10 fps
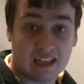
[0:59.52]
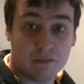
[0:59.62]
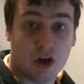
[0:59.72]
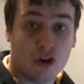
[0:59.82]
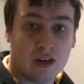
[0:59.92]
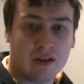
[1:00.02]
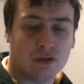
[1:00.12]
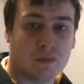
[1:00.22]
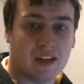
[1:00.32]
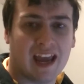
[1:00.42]
early
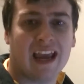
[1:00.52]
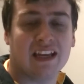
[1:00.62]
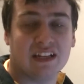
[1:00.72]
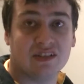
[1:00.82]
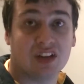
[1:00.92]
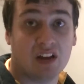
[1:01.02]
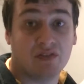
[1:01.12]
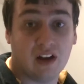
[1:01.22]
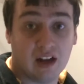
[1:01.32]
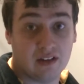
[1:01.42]
to mid 80s
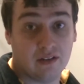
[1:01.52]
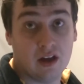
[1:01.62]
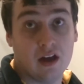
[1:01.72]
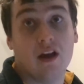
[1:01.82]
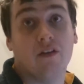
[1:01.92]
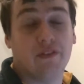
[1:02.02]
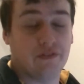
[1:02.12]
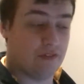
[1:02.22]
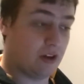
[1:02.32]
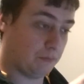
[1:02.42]
sci-fi
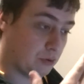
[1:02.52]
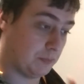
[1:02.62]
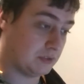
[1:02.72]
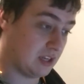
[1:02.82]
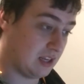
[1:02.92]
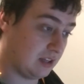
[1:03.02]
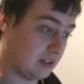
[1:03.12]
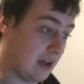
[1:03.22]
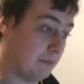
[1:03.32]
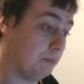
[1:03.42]
property
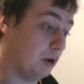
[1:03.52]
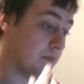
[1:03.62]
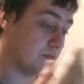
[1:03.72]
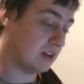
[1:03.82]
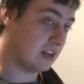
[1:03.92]
that bombed when it